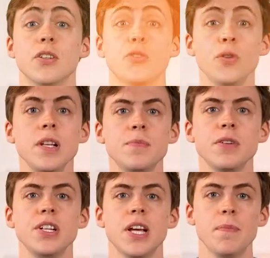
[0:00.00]
To truly
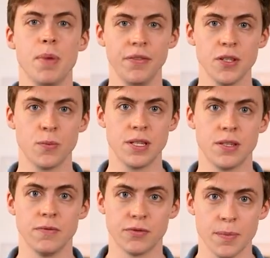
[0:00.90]
appreciate Buffett's
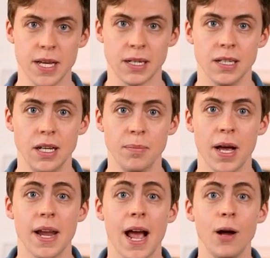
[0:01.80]
wisdom from that clip
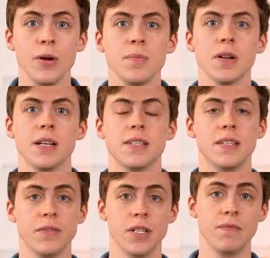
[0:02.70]
and how it applies to
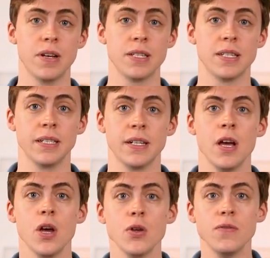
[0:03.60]
dividend investing,
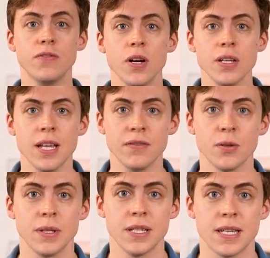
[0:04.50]
you first have
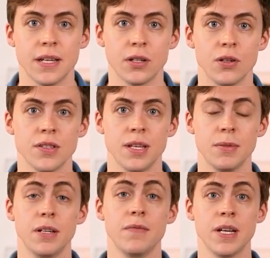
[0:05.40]
to understand a
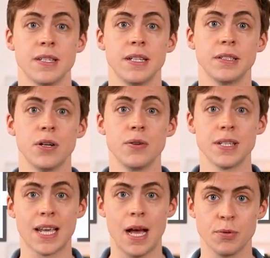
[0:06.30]
concept in investing known
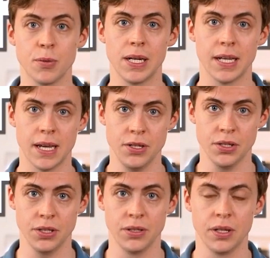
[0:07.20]
as capital
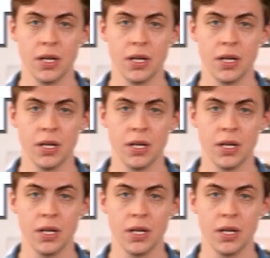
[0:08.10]
allocation.